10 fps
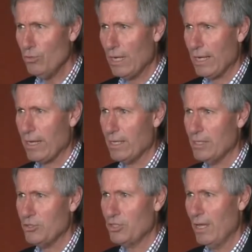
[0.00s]

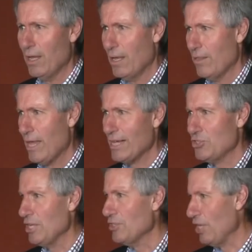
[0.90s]
Is the
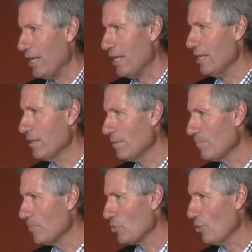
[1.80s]
ACT
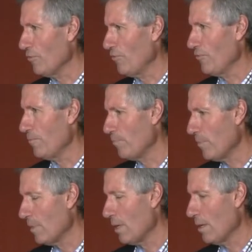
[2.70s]
sort of
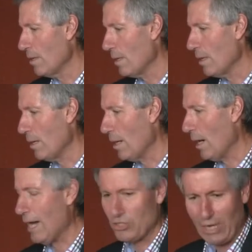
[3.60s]

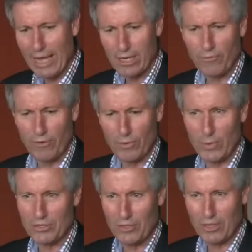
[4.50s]
isolated from the
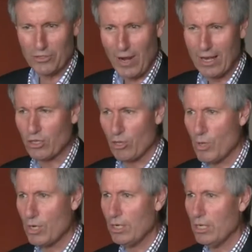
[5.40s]
rest of the Australian
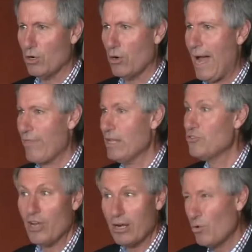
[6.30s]
community, or are there
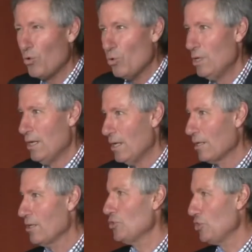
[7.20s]
general
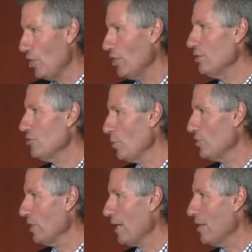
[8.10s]
concerns
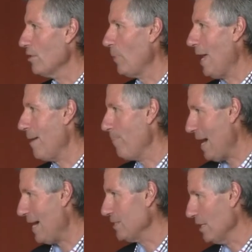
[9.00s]
which are going to play a
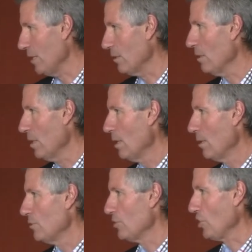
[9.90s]
part in
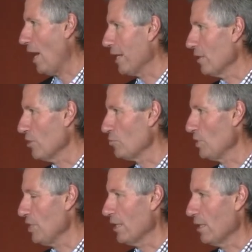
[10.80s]
deciding this
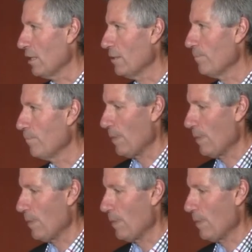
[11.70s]
particular